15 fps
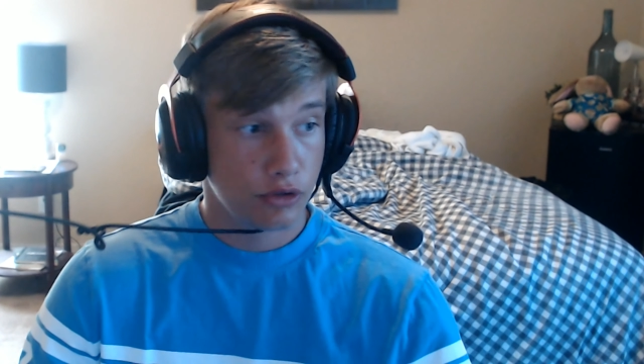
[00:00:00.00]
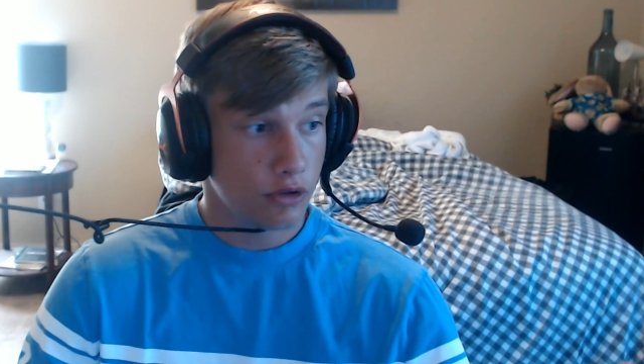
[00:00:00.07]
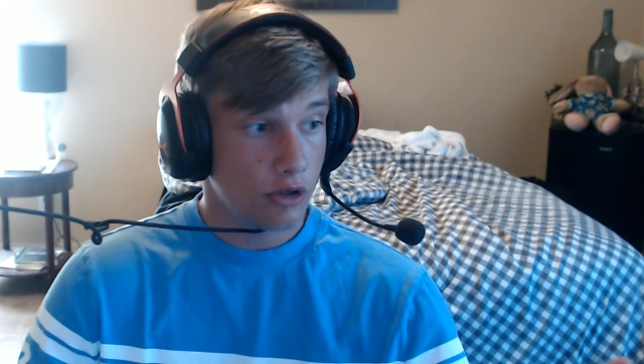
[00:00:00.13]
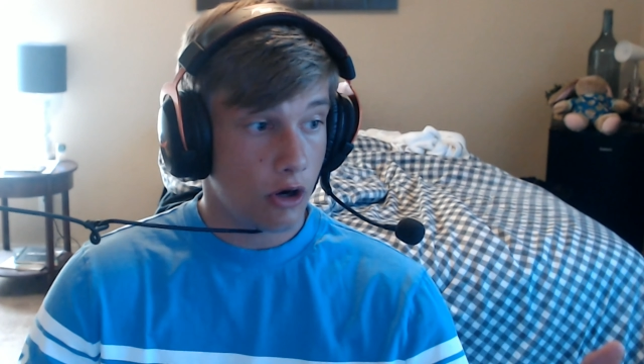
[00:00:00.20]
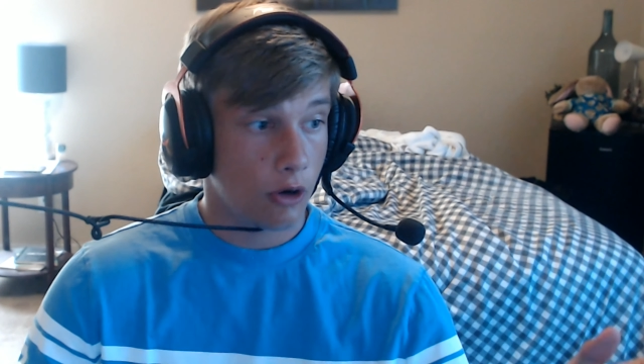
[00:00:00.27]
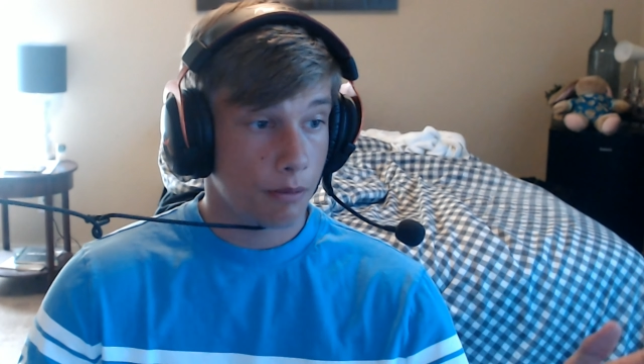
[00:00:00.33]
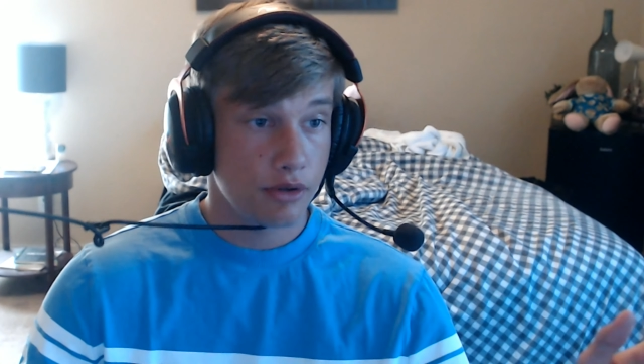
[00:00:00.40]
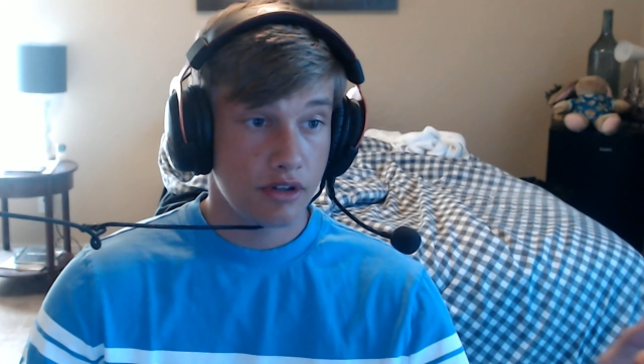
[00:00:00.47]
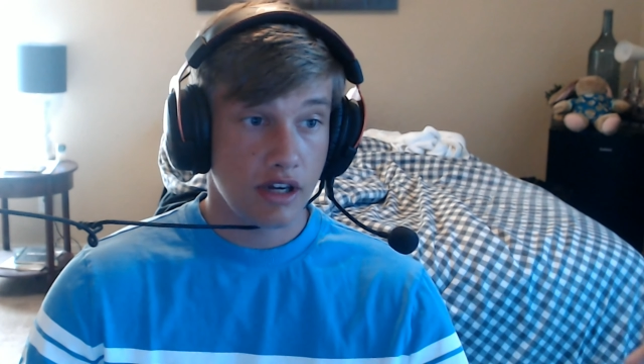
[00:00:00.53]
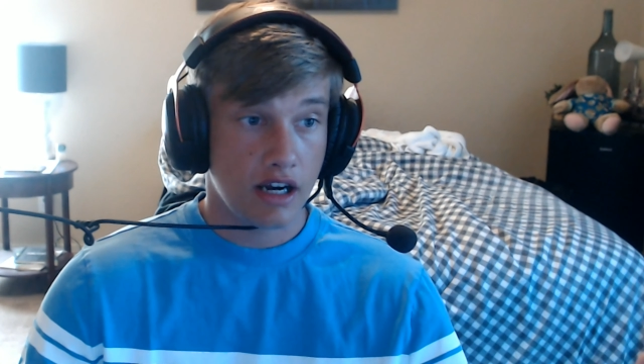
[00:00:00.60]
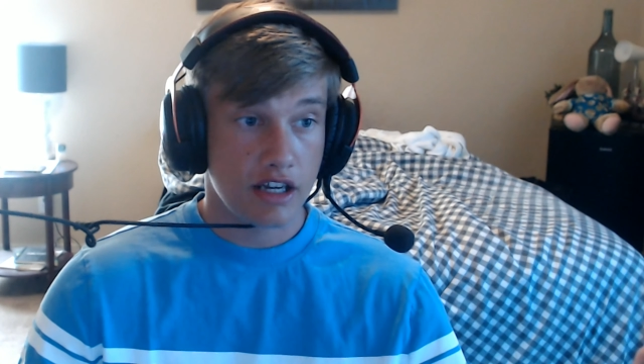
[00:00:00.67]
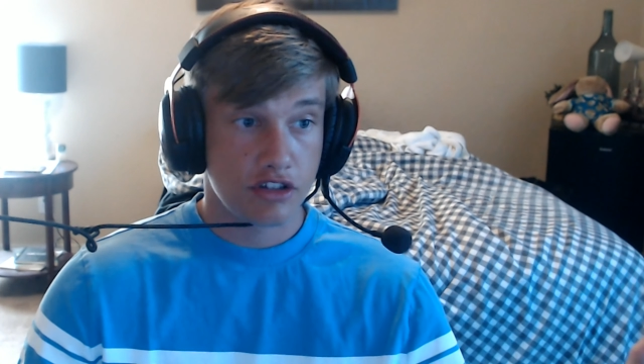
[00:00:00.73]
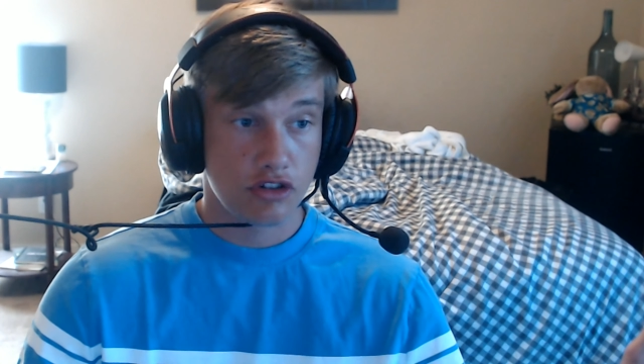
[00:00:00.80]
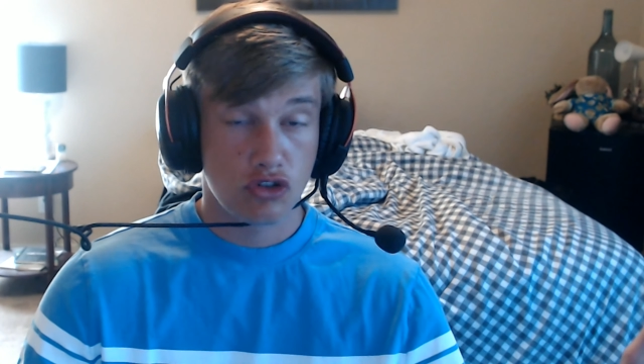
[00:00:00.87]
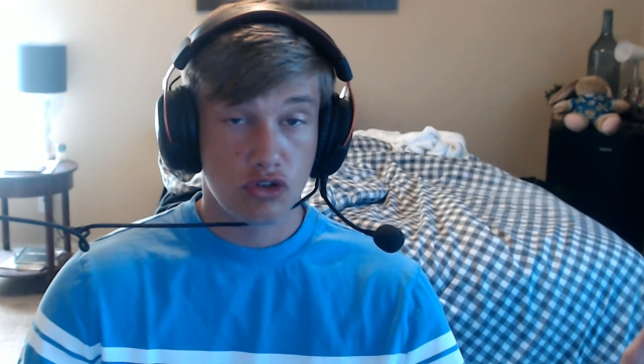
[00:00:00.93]
I hope you guys
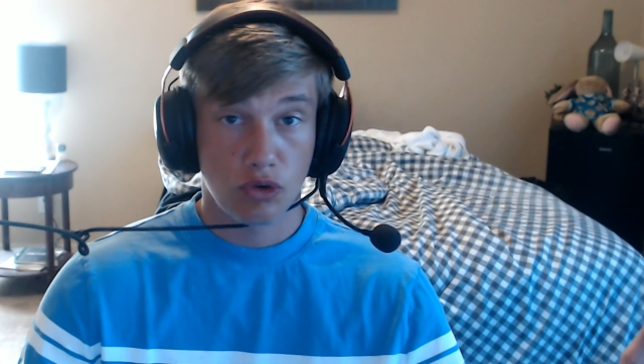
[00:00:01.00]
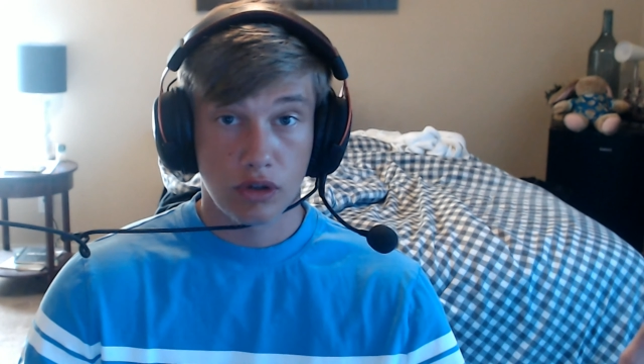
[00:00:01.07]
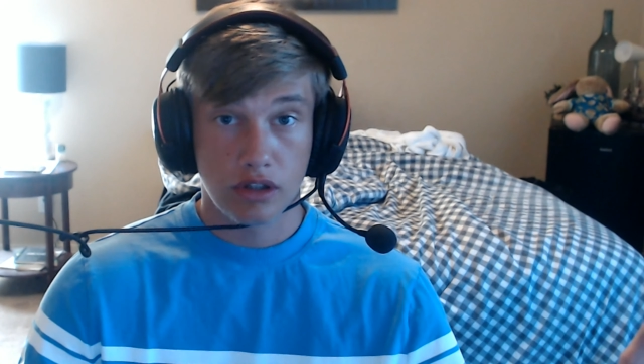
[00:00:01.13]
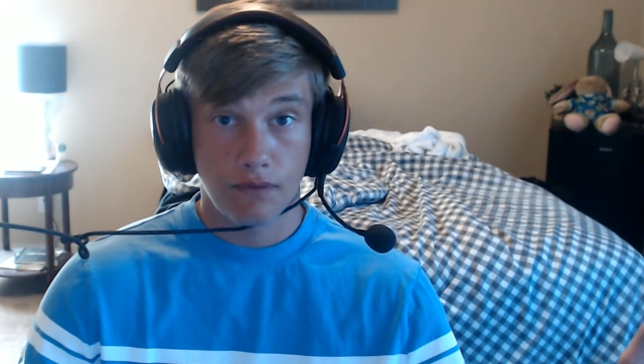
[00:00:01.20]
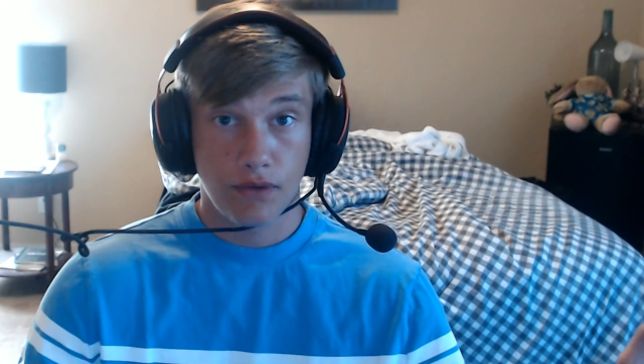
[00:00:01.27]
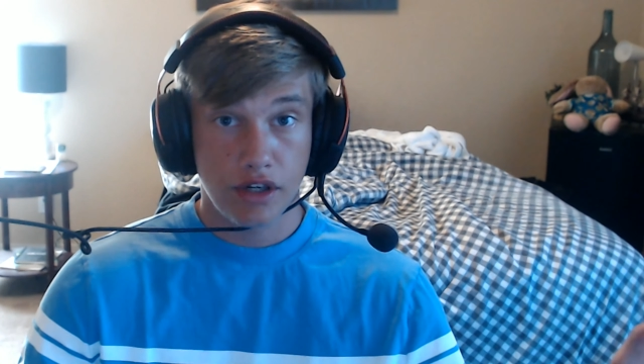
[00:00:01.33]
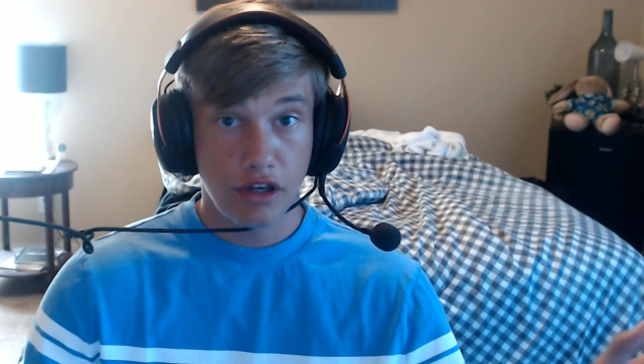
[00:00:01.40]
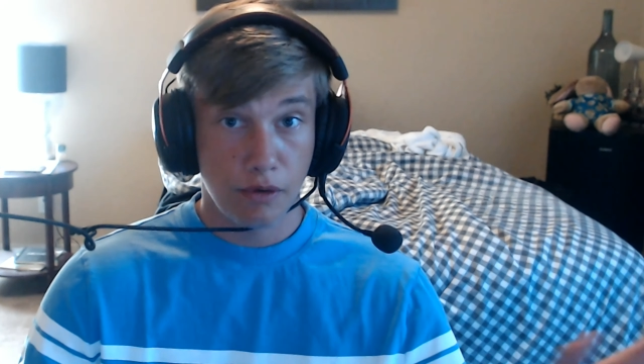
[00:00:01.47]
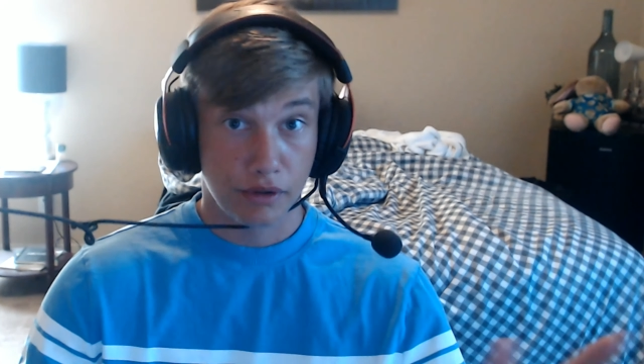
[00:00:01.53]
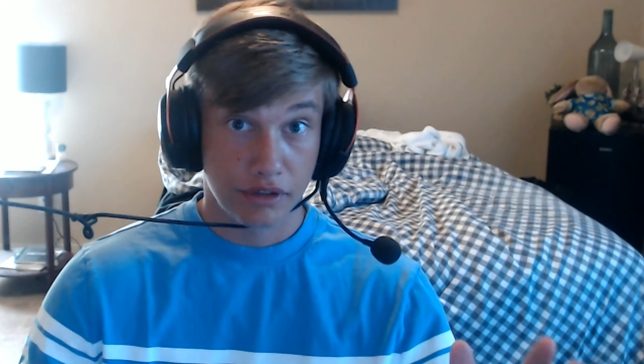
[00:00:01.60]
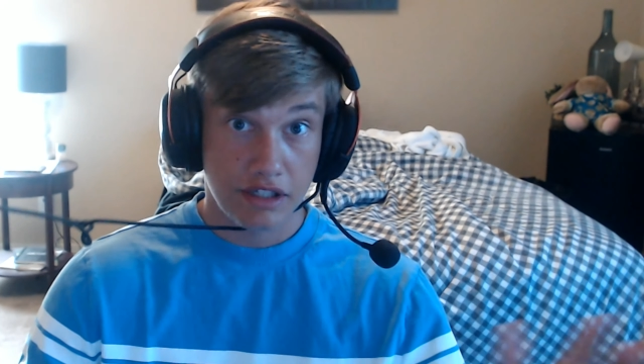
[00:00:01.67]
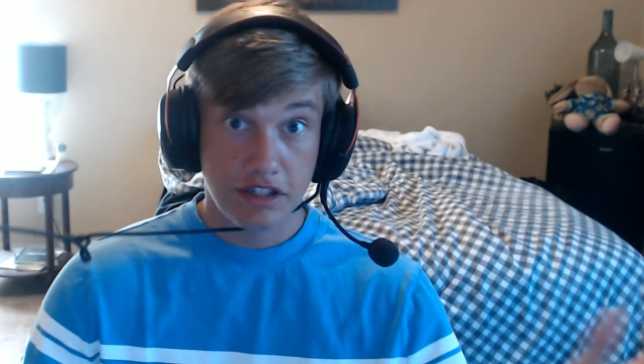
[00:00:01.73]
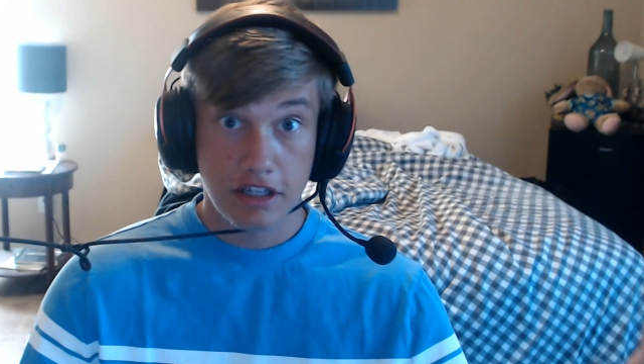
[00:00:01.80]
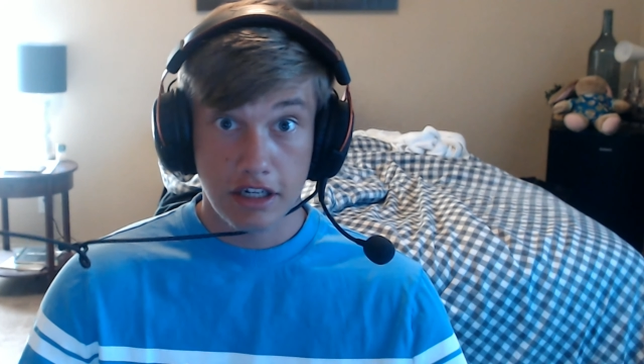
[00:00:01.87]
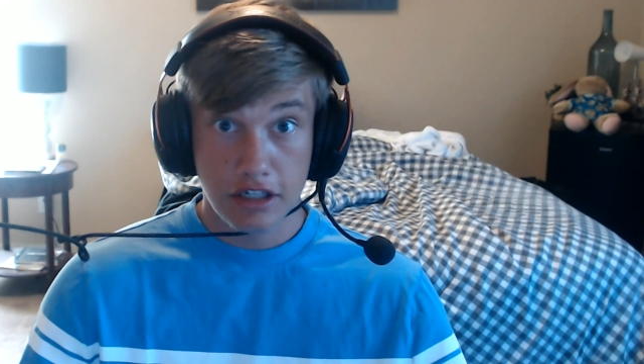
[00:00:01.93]
enjoyed the video, and let's get into